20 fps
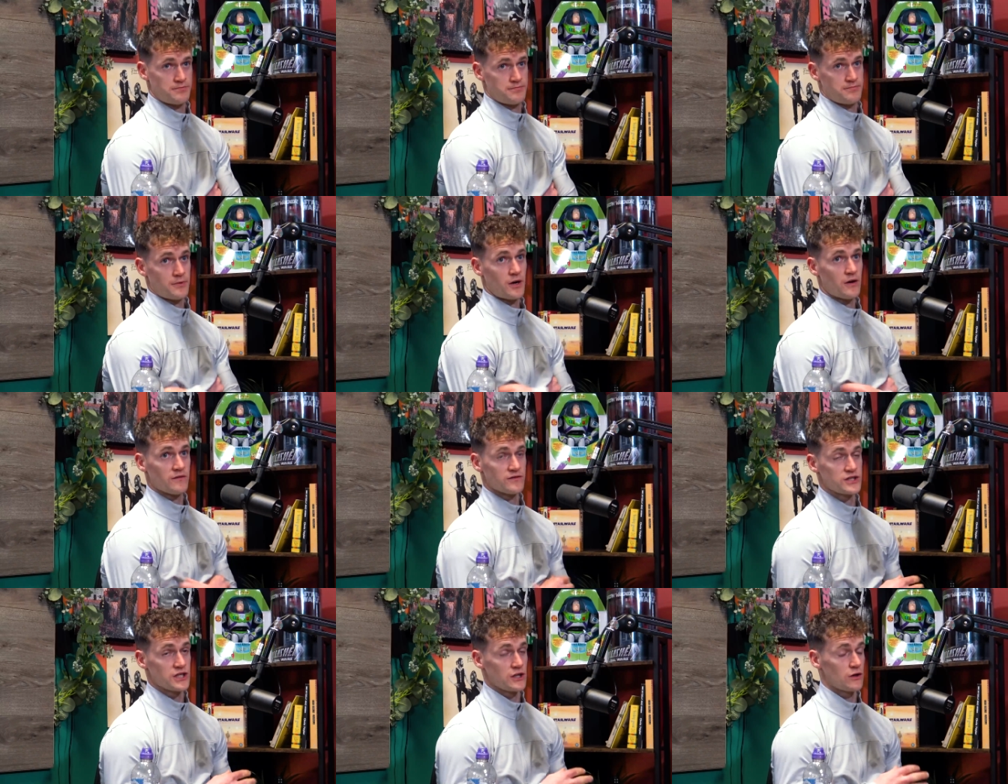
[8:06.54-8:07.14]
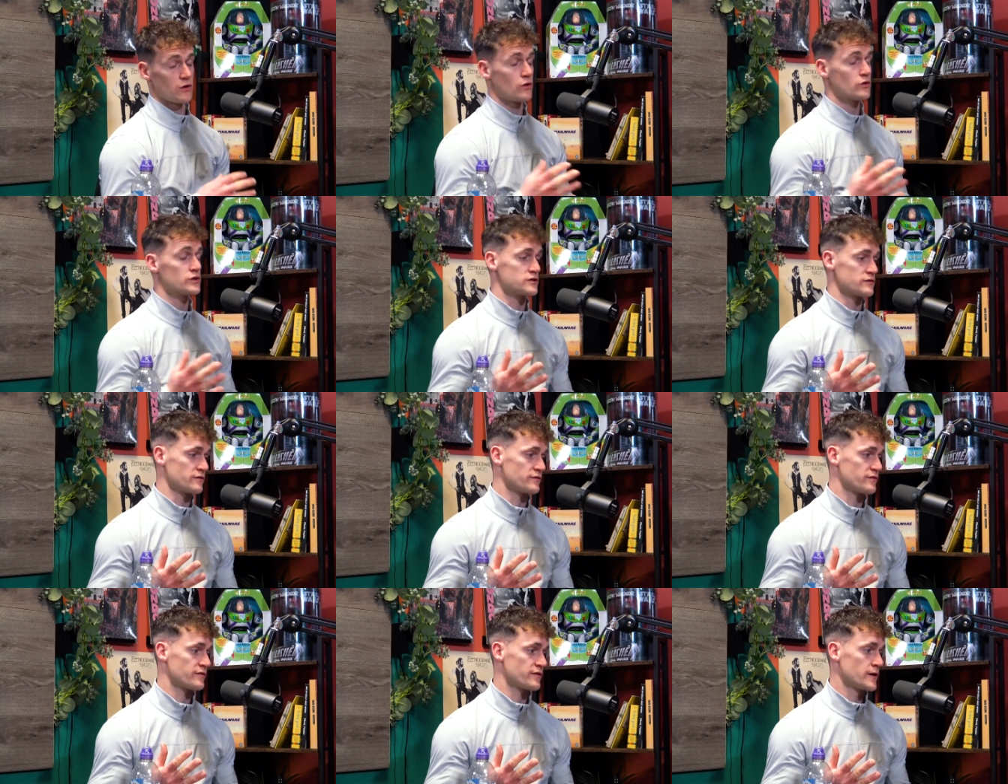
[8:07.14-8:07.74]
obviously loads
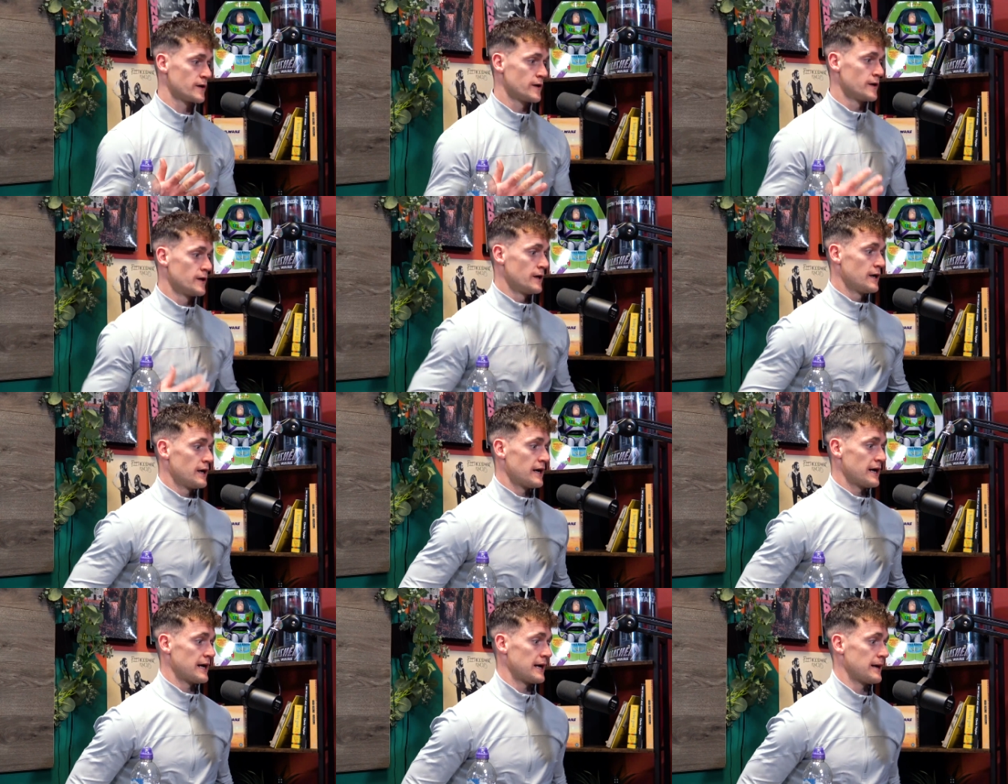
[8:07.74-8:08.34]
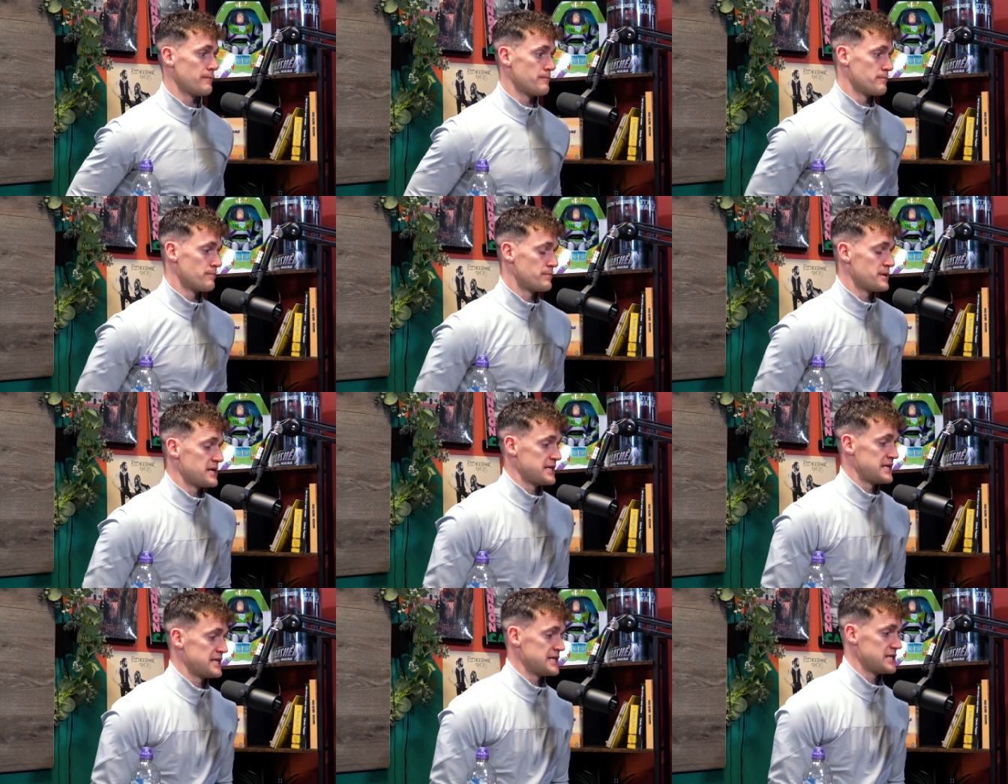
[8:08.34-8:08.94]
of um,
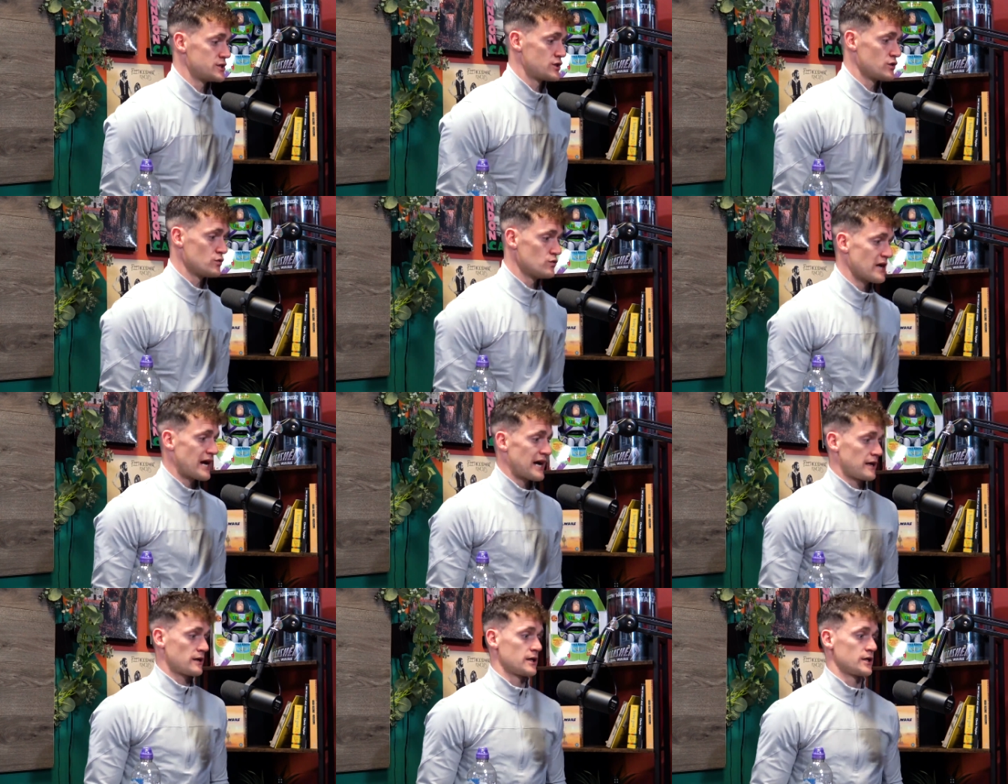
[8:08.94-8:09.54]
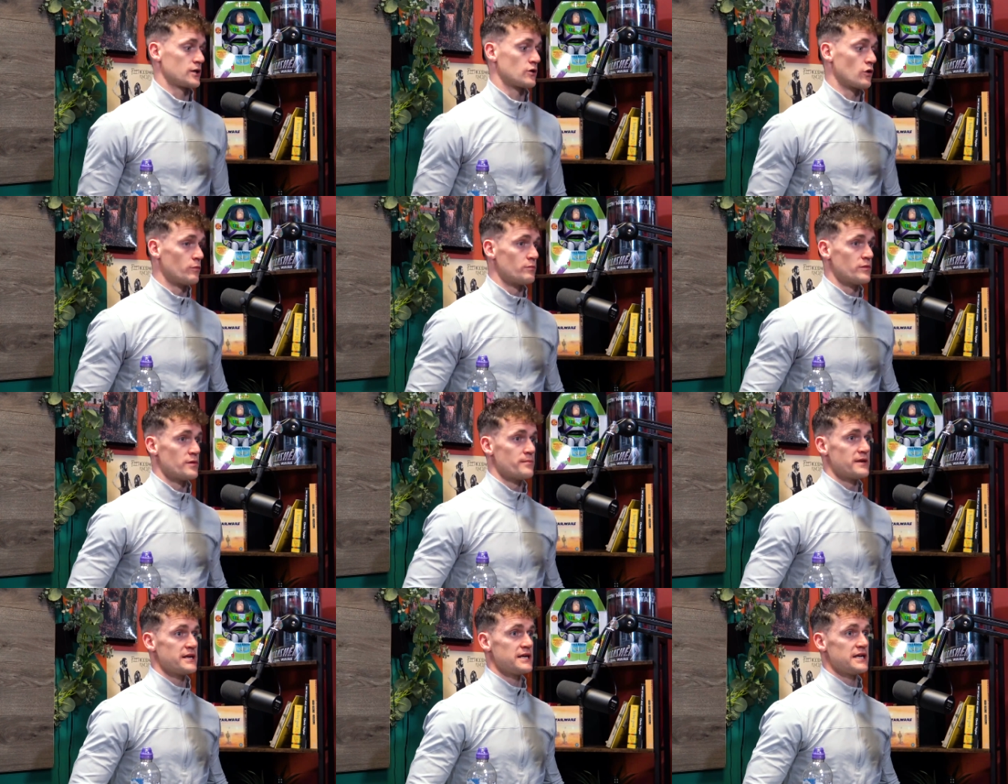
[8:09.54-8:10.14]
PTs do that. Like, there's a
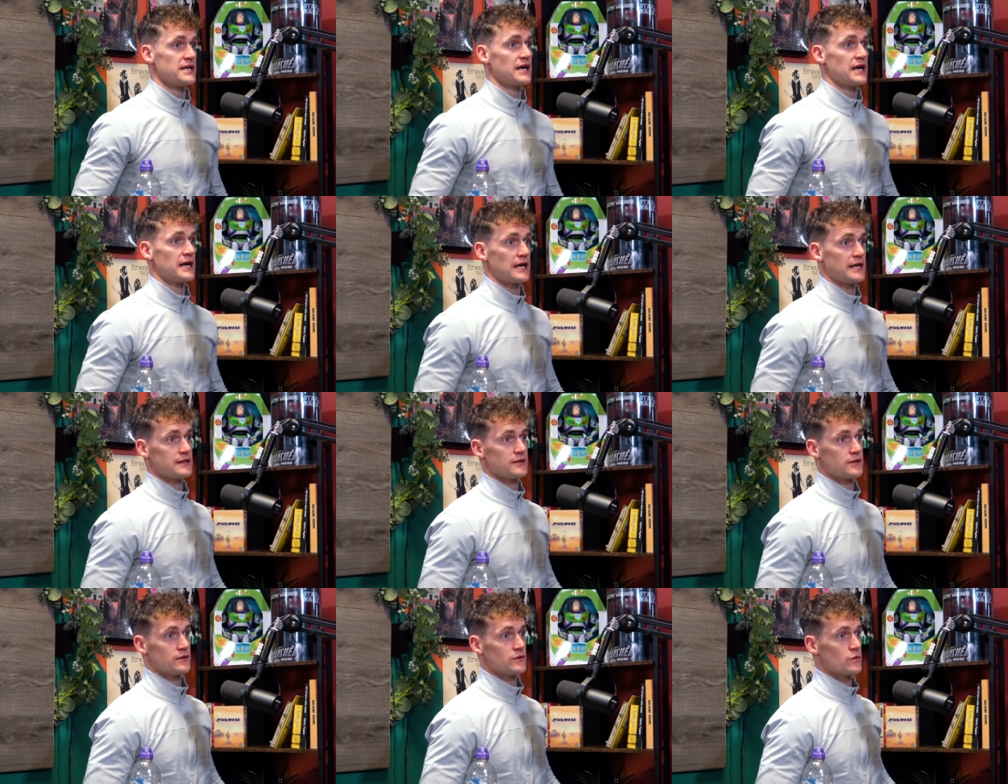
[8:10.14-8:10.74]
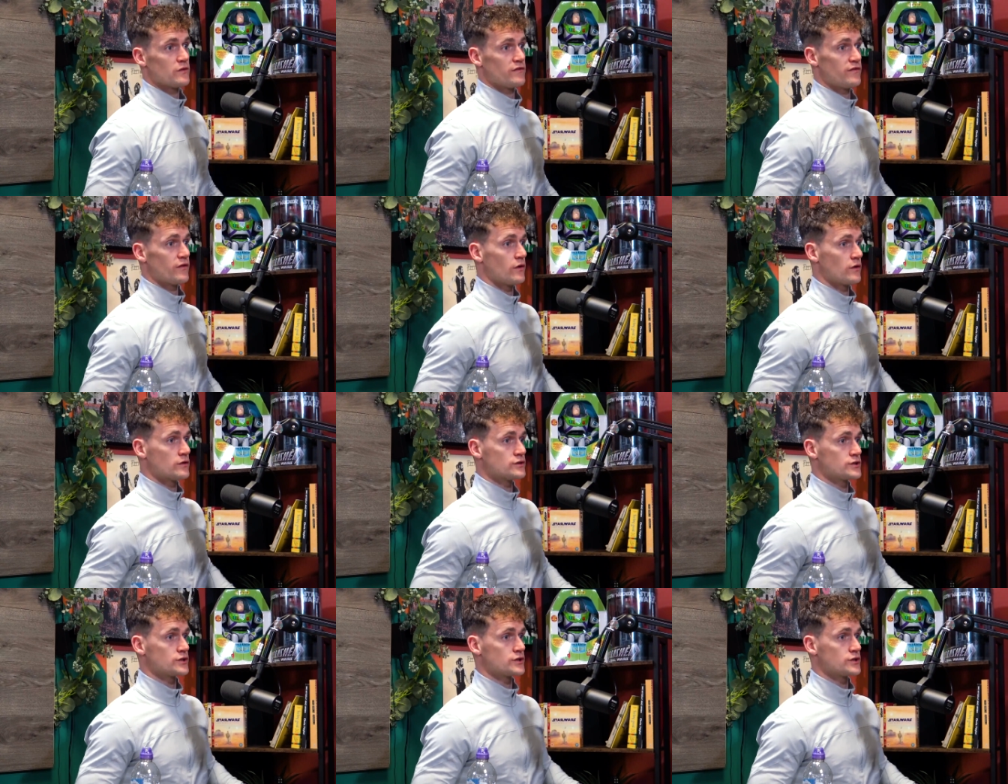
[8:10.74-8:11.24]
photo there's this group of,